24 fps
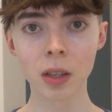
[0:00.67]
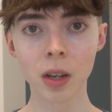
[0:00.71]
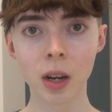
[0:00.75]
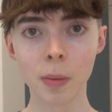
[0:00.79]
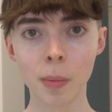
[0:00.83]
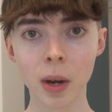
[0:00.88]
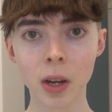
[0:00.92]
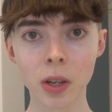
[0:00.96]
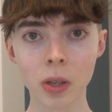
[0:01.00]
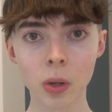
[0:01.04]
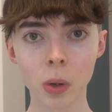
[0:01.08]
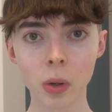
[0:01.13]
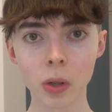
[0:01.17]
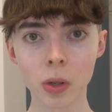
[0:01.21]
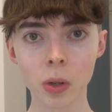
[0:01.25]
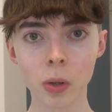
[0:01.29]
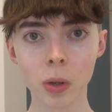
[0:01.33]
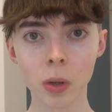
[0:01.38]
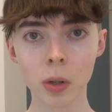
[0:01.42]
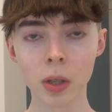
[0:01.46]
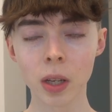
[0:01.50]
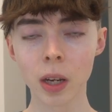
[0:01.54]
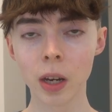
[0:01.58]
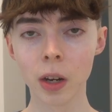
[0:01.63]
on my
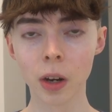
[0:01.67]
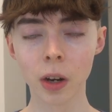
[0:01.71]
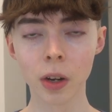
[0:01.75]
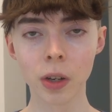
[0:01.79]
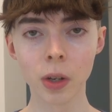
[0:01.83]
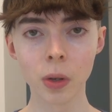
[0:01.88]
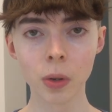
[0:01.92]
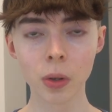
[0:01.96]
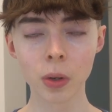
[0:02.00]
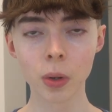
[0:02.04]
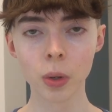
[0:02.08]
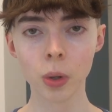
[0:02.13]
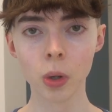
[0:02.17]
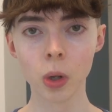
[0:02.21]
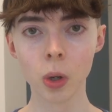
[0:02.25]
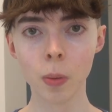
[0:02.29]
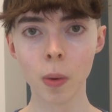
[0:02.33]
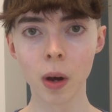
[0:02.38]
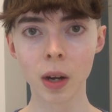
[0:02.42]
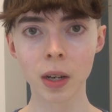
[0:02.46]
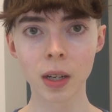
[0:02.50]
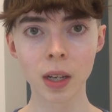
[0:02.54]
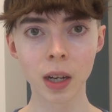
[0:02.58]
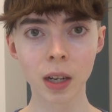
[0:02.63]
socials here on YouTube,
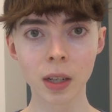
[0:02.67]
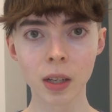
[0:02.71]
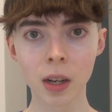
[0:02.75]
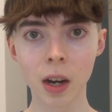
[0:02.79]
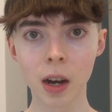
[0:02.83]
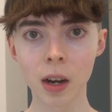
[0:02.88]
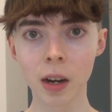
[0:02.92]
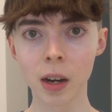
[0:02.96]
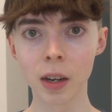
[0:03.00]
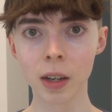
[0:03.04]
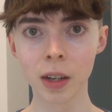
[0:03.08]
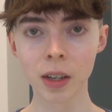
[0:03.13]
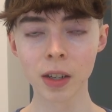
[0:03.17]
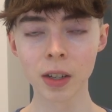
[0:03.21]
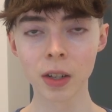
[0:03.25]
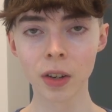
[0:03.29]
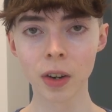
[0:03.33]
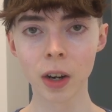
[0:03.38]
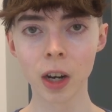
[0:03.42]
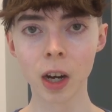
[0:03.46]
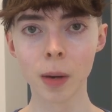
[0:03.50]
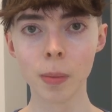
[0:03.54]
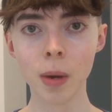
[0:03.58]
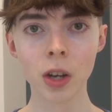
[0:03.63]
on TikTok, on
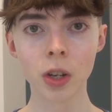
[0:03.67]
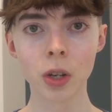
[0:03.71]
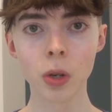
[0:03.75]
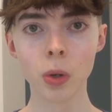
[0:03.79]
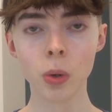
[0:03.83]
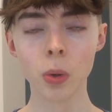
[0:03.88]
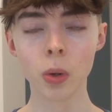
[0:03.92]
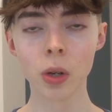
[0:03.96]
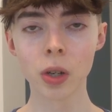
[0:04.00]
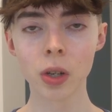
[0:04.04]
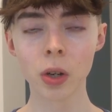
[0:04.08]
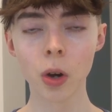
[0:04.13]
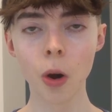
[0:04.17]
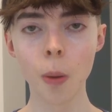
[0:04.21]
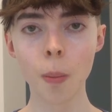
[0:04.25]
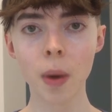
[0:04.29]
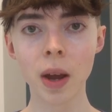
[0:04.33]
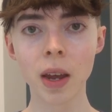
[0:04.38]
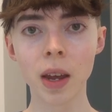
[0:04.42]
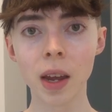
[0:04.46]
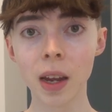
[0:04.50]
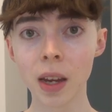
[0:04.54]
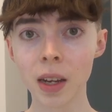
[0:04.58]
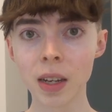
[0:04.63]
Instagram to show my
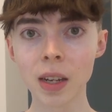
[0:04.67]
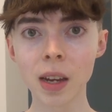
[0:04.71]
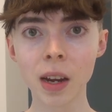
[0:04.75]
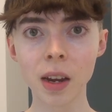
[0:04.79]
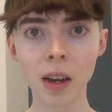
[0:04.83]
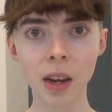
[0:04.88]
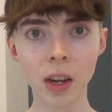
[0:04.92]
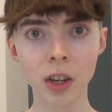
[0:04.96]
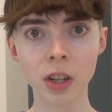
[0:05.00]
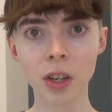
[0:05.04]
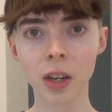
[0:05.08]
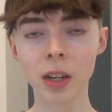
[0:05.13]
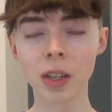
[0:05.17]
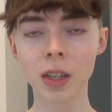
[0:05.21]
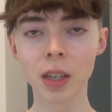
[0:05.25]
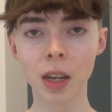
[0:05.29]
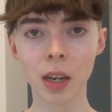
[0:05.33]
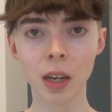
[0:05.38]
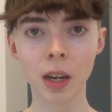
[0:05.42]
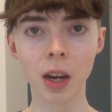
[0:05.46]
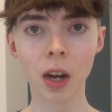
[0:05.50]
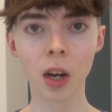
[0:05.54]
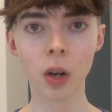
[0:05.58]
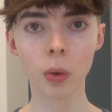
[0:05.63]
anti-aging
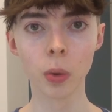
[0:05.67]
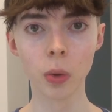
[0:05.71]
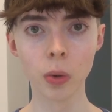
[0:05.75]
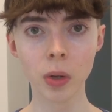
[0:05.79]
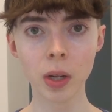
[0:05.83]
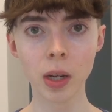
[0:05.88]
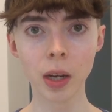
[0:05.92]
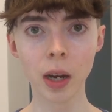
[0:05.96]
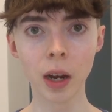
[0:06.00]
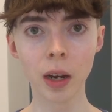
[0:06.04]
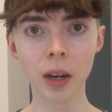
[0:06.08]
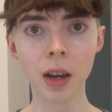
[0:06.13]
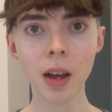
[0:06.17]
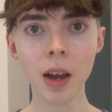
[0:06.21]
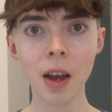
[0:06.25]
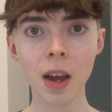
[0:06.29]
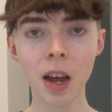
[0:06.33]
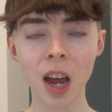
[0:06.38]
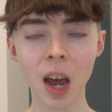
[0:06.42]
skincare routine.